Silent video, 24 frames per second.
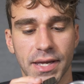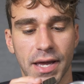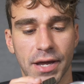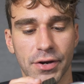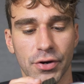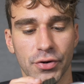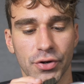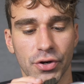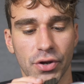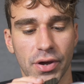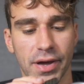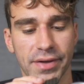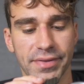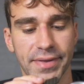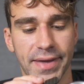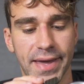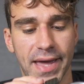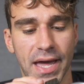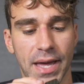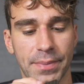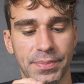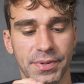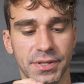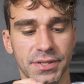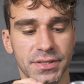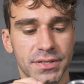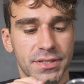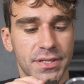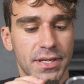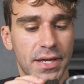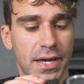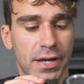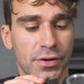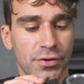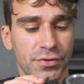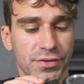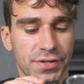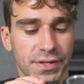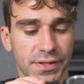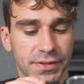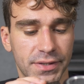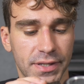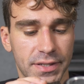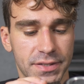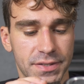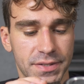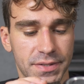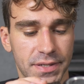I don't know how that happened. I don't think
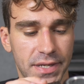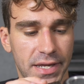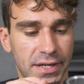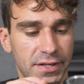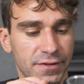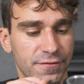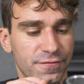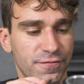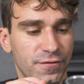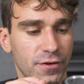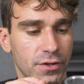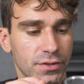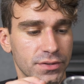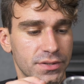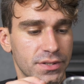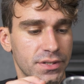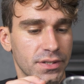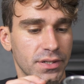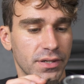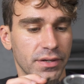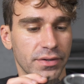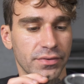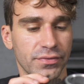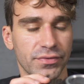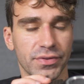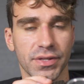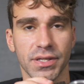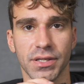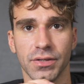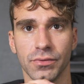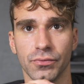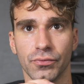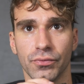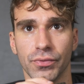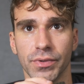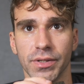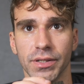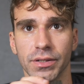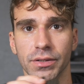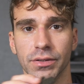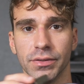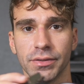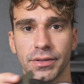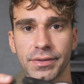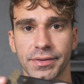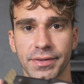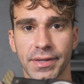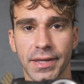that's any fault of the
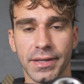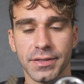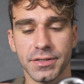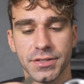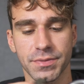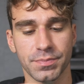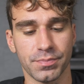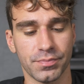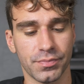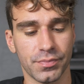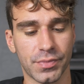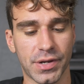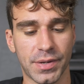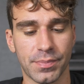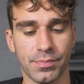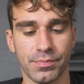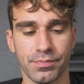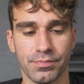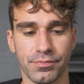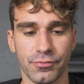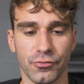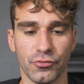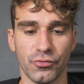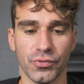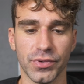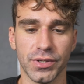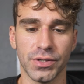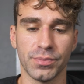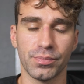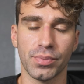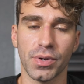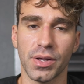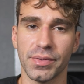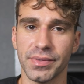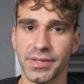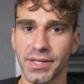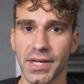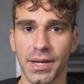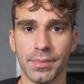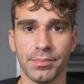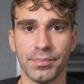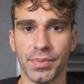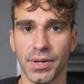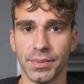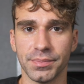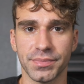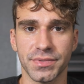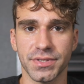wheel. Wheel probably got
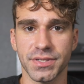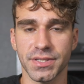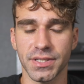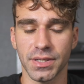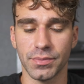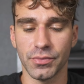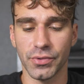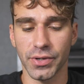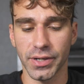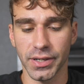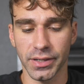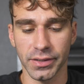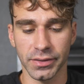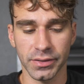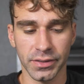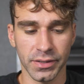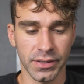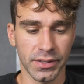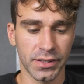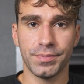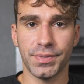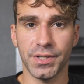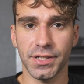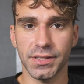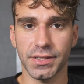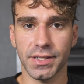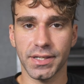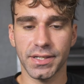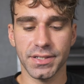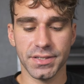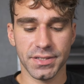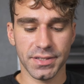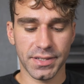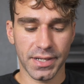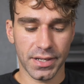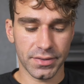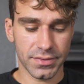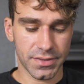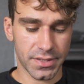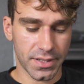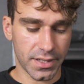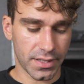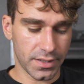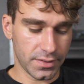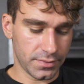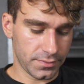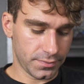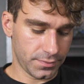bumped somewhere, but that is a
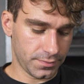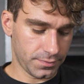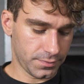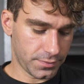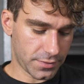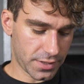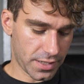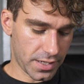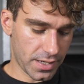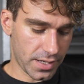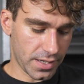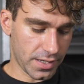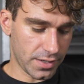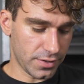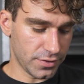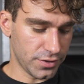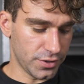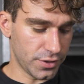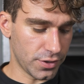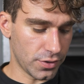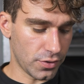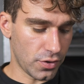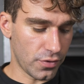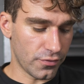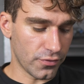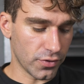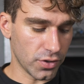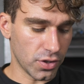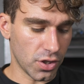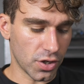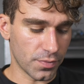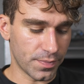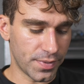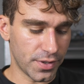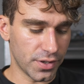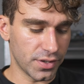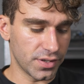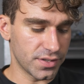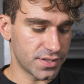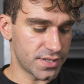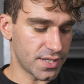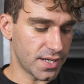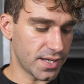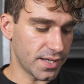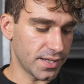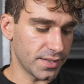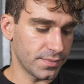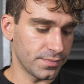downside. Over a long period of
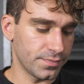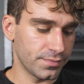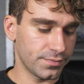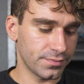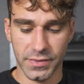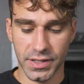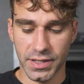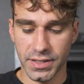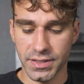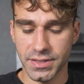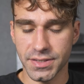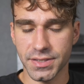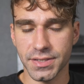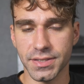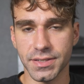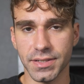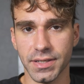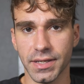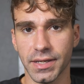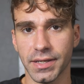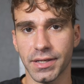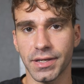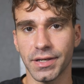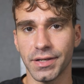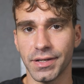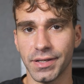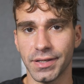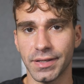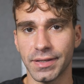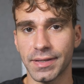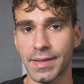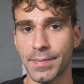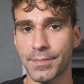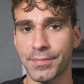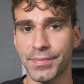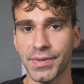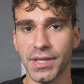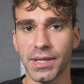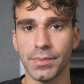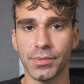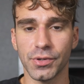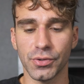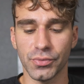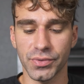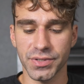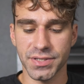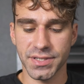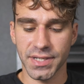time, is it gonna be able
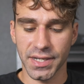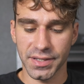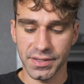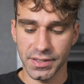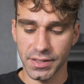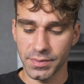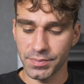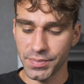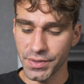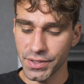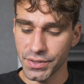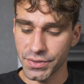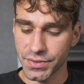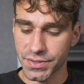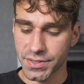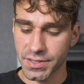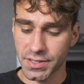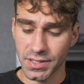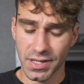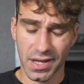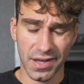to withstand the abuse?